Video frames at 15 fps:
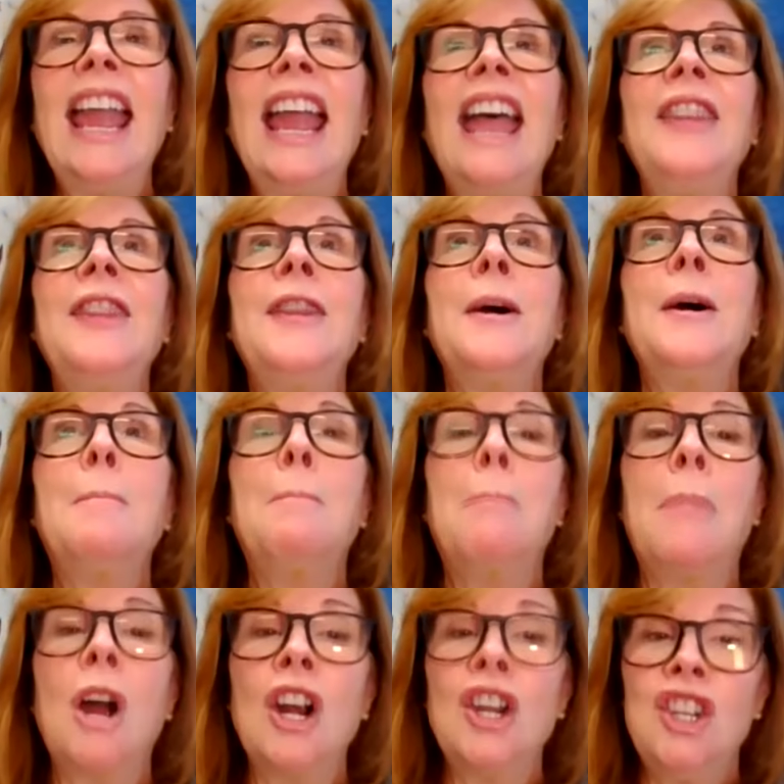and the
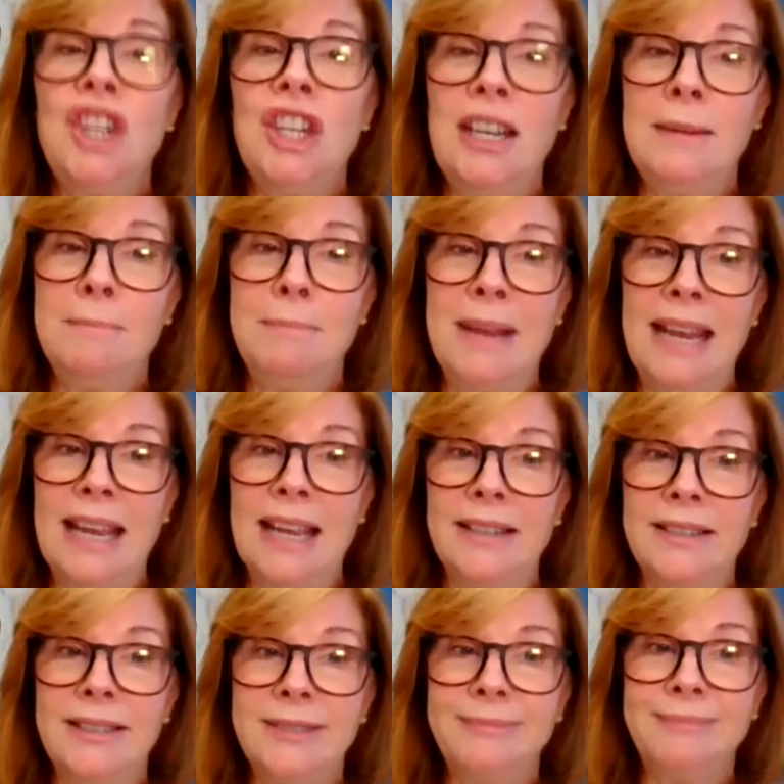marching
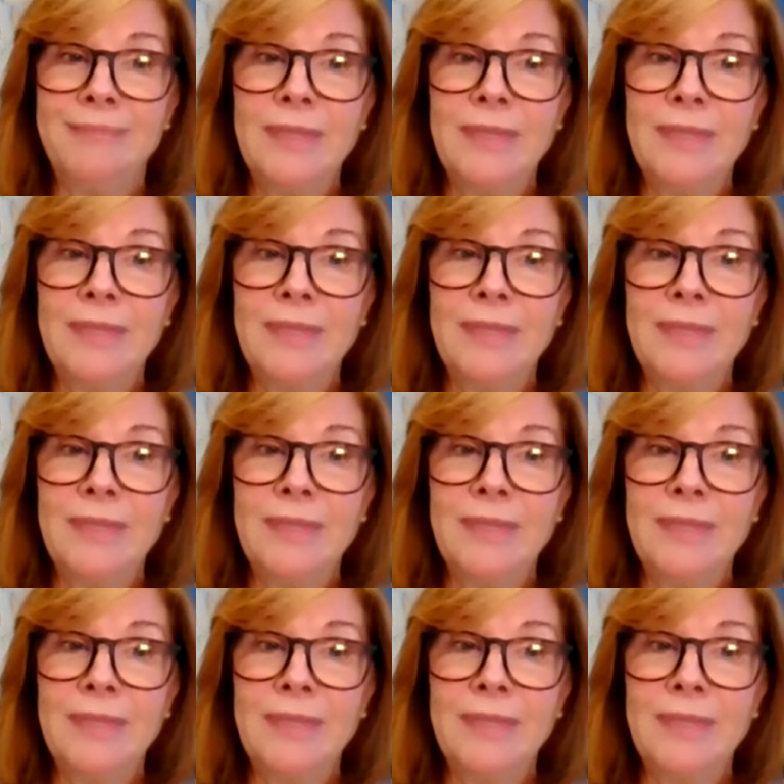band.